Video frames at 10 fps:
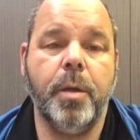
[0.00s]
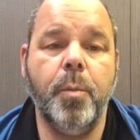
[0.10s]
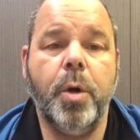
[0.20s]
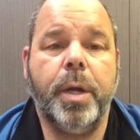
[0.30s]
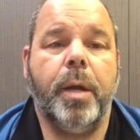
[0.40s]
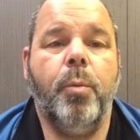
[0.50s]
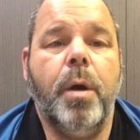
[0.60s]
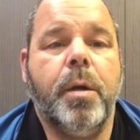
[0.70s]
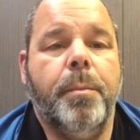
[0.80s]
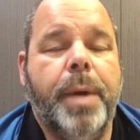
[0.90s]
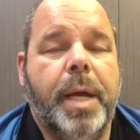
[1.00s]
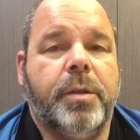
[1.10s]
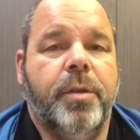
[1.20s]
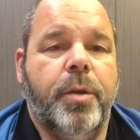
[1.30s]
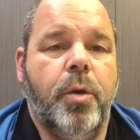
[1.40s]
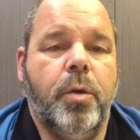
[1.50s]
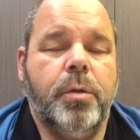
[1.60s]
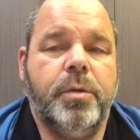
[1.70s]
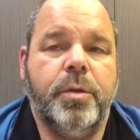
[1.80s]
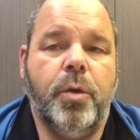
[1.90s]
Good morning and welcome back
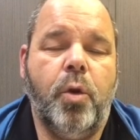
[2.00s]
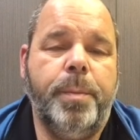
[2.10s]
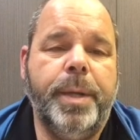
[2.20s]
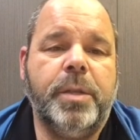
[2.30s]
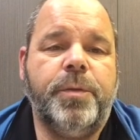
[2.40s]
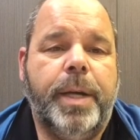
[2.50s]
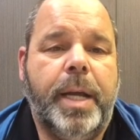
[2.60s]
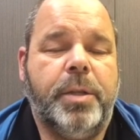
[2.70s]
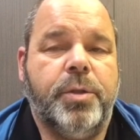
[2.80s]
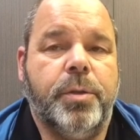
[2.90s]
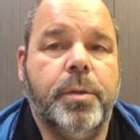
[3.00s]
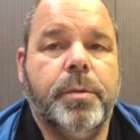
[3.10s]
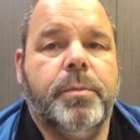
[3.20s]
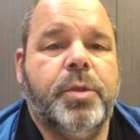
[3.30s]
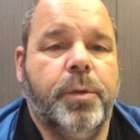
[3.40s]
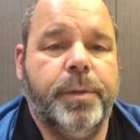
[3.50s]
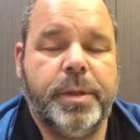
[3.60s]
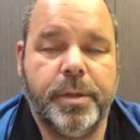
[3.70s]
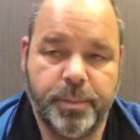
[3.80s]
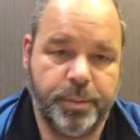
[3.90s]
to O.B.S Financial
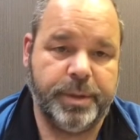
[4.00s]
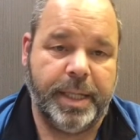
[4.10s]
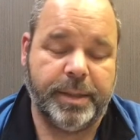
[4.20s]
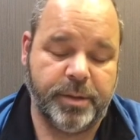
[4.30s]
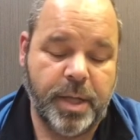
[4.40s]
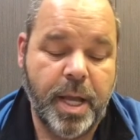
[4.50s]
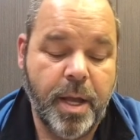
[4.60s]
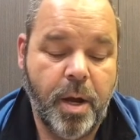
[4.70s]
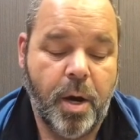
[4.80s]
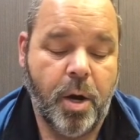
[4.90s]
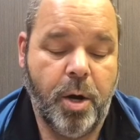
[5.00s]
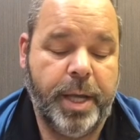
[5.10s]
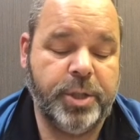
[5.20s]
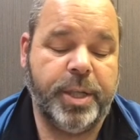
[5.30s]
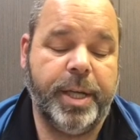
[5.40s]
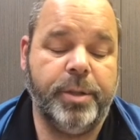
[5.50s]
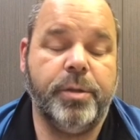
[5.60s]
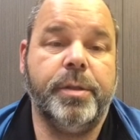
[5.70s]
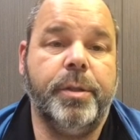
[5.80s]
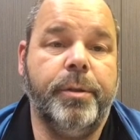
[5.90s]
Services presents our
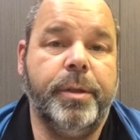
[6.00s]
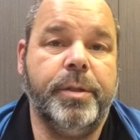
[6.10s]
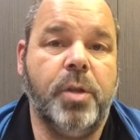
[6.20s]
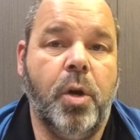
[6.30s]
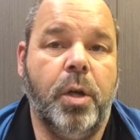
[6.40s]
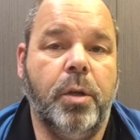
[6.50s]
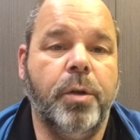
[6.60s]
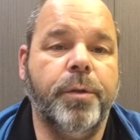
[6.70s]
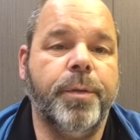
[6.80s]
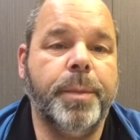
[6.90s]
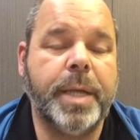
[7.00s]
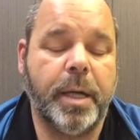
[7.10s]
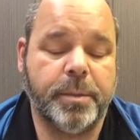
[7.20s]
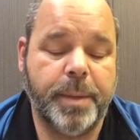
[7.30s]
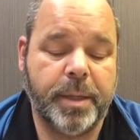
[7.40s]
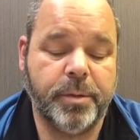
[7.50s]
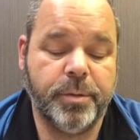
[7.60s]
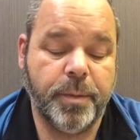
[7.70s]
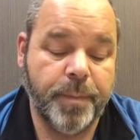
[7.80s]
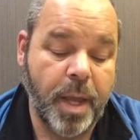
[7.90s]
educational series on Learn from the Tax
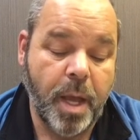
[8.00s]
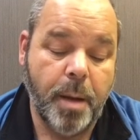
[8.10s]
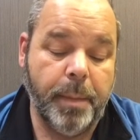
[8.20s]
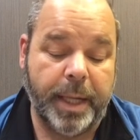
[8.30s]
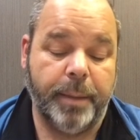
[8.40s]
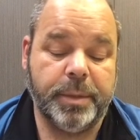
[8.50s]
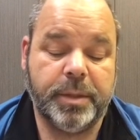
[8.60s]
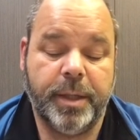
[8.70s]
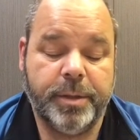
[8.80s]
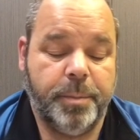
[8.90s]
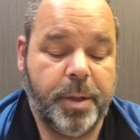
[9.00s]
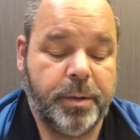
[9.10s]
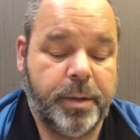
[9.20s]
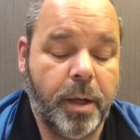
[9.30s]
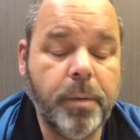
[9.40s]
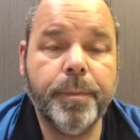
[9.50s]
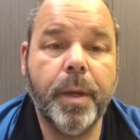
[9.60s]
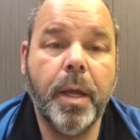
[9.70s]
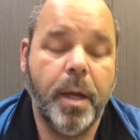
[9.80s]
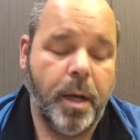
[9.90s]
Masters. My name is Stacey Bartel.
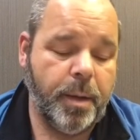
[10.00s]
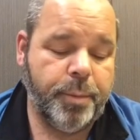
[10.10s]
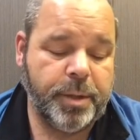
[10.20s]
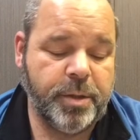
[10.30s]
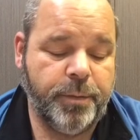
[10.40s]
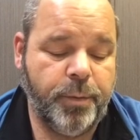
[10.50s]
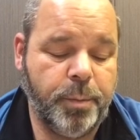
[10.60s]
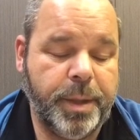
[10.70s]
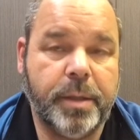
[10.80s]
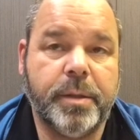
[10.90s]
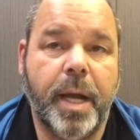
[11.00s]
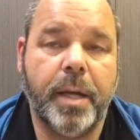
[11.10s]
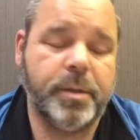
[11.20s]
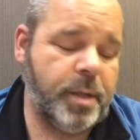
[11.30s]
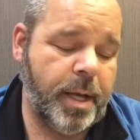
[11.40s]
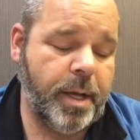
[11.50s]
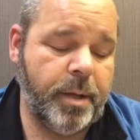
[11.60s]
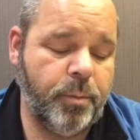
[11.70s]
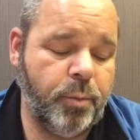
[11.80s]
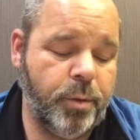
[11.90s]
I'm president of O.B.S Tax,
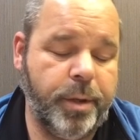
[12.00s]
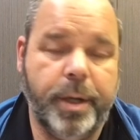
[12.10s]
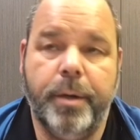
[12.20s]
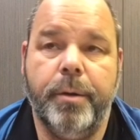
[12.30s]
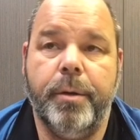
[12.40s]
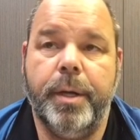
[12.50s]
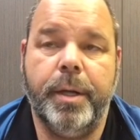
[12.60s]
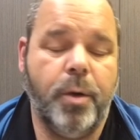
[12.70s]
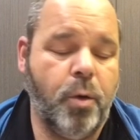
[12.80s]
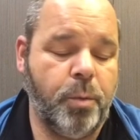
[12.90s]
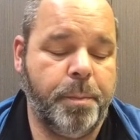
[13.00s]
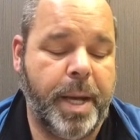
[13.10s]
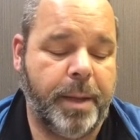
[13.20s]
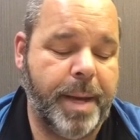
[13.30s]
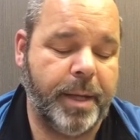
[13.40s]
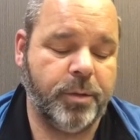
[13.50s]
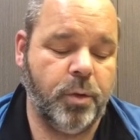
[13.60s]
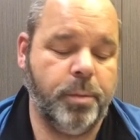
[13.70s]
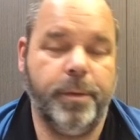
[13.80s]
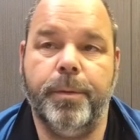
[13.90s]
and we're here in Oakbank,
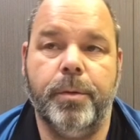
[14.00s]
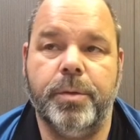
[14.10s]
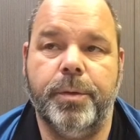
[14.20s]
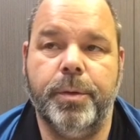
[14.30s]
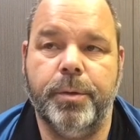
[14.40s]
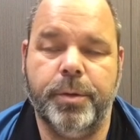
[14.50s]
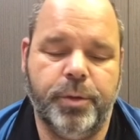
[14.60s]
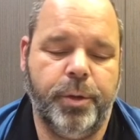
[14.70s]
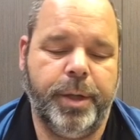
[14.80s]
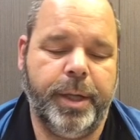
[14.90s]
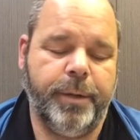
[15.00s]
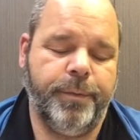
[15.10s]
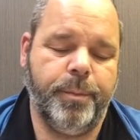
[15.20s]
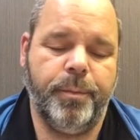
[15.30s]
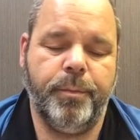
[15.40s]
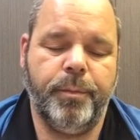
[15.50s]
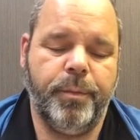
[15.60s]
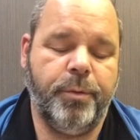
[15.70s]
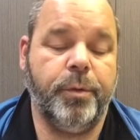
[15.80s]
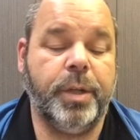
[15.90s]
Manitoba, for those of you who are tuning in from
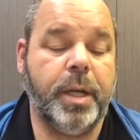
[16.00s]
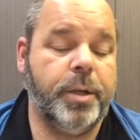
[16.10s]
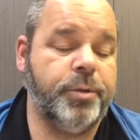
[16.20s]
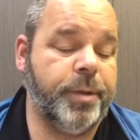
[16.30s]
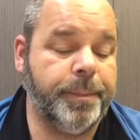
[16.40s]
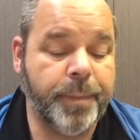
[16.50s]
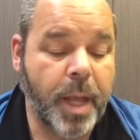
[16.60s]
throughout the country.